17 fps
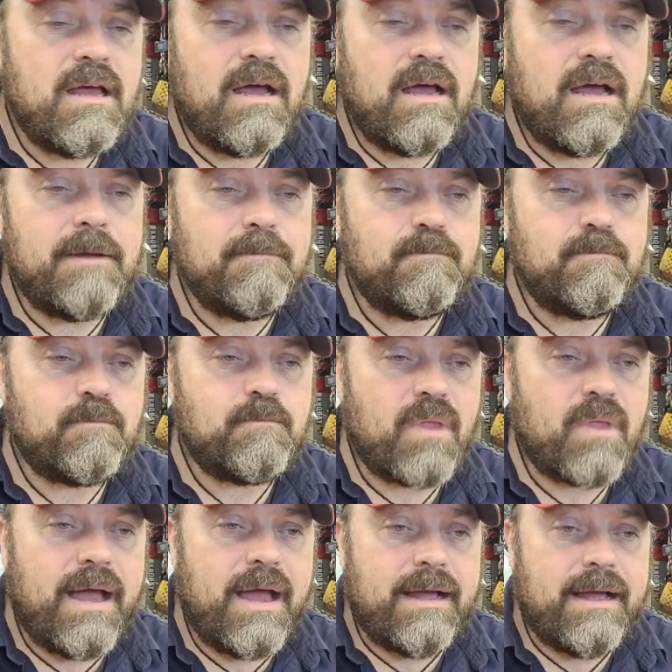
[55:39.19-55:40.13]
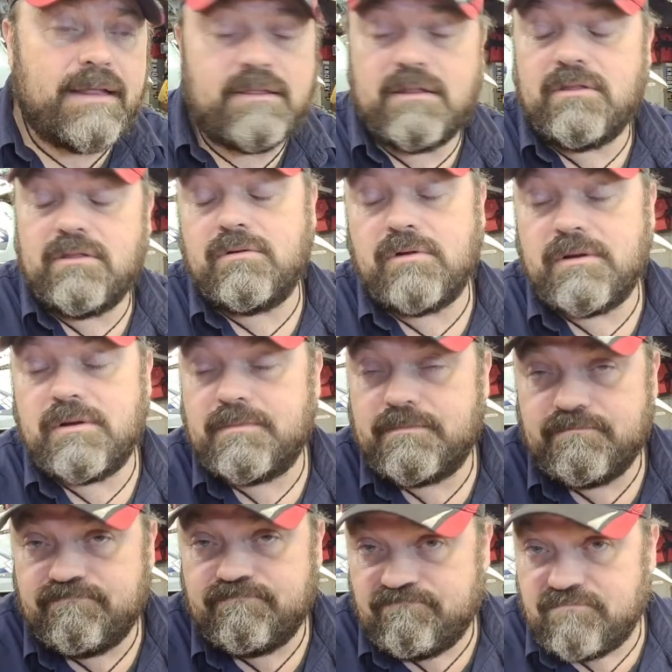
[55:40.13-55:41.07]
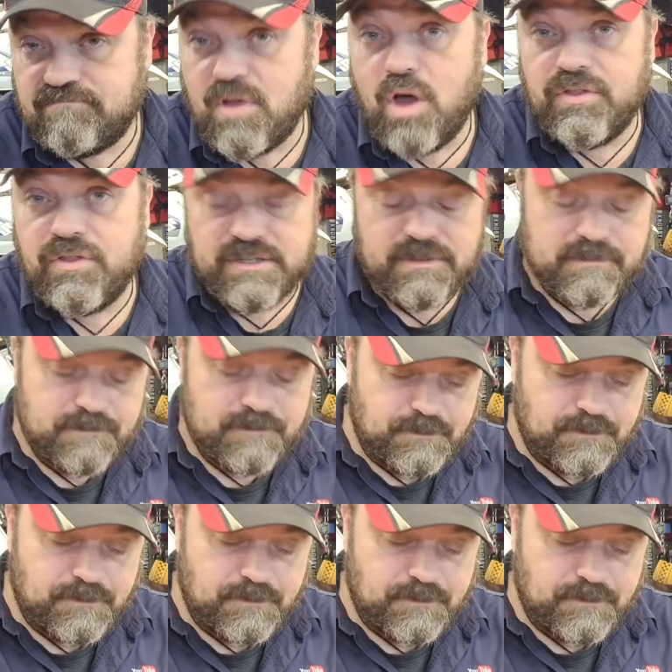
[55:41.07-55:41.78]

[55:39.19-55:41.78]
and then there are others.